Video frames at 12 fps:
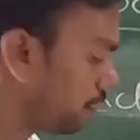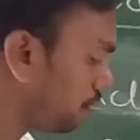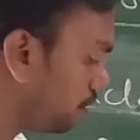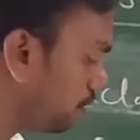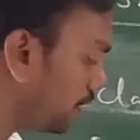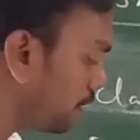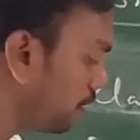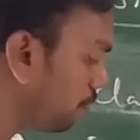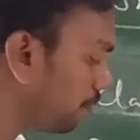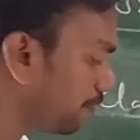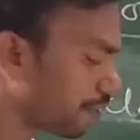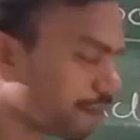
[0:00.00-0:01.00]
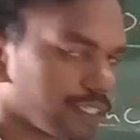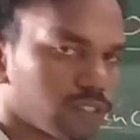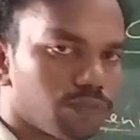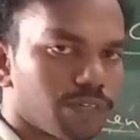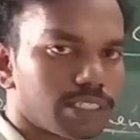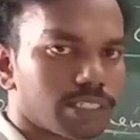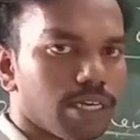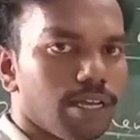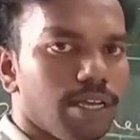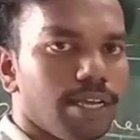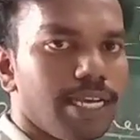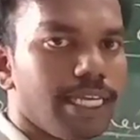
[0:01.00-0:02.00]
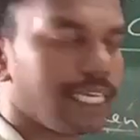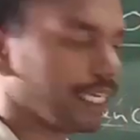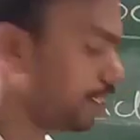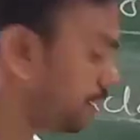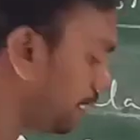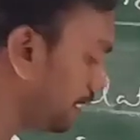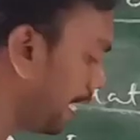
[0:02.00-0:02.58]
So just give reference to first ligand, that is